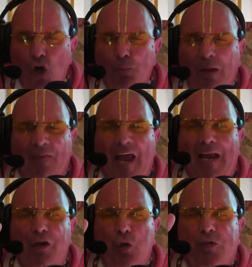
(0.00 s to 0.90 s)
But
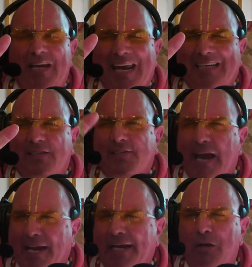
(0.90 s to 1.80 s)
then you take
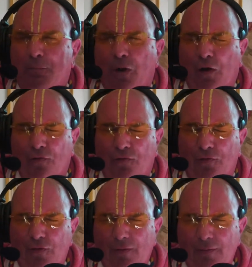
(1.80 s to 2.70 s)
second birth,
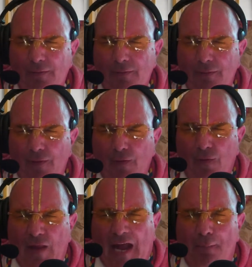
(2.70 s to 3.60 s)

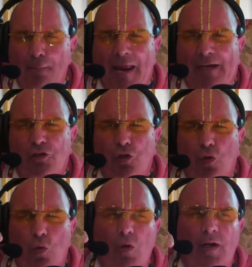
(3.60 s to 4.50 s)
that makes
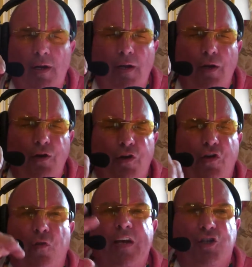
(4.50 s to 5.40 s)
you
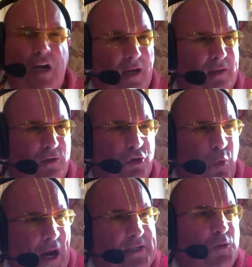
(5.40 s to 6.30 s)
dvija,
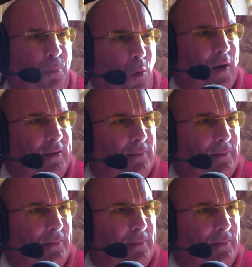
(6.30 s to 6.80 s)
twice born.